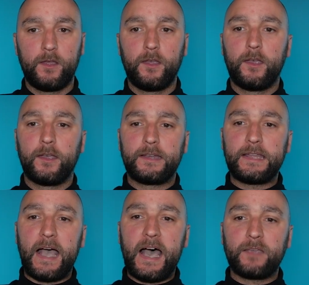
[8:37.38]
The
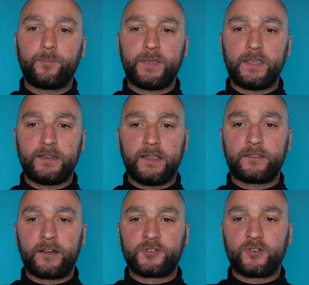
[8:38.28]
IP, the
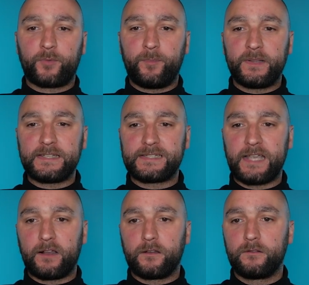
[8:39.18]
intellectual property
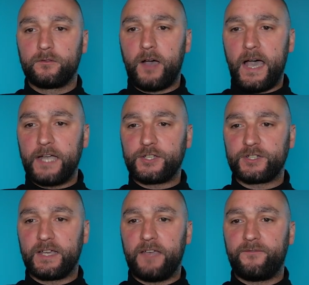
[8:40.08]
sale to Archer,
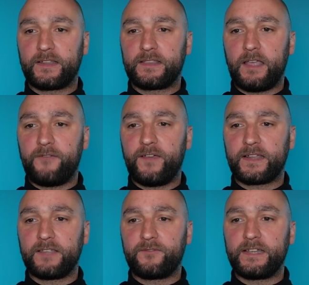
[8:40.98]

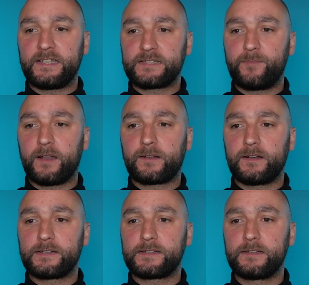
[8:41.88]
effectively
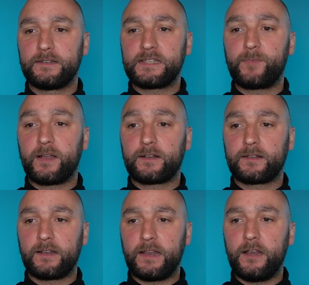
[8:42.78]
dismantled
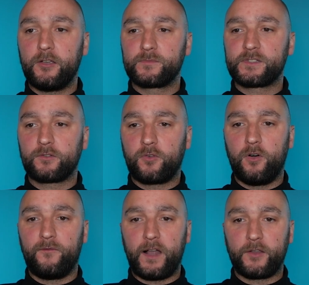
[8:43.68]
Lilium's core
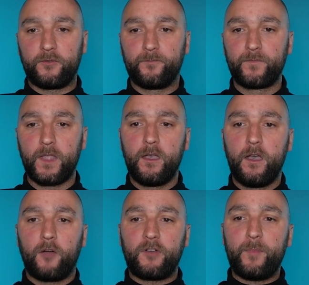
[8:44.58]
value.
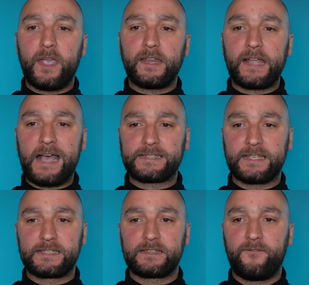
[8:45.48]
Remaining
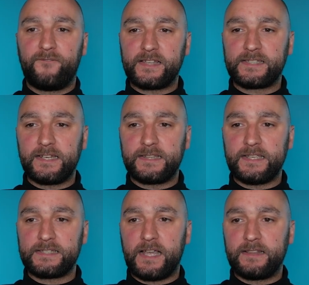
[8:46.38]
assets, facilities
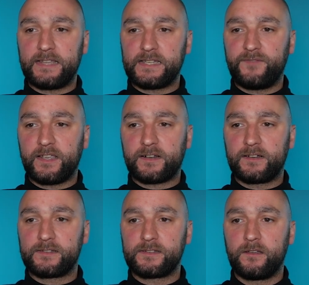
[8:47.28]
and test
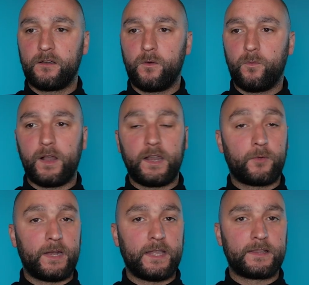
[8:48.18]
vehicles were
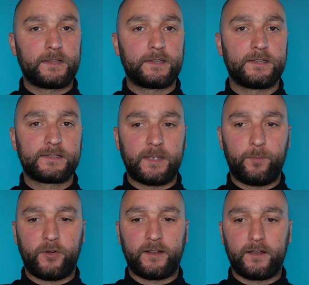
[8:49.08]
liquidated
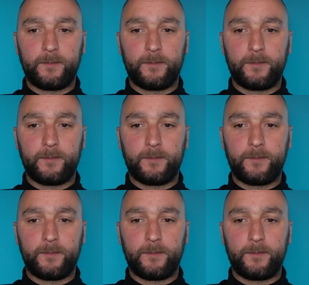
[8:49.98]
separately.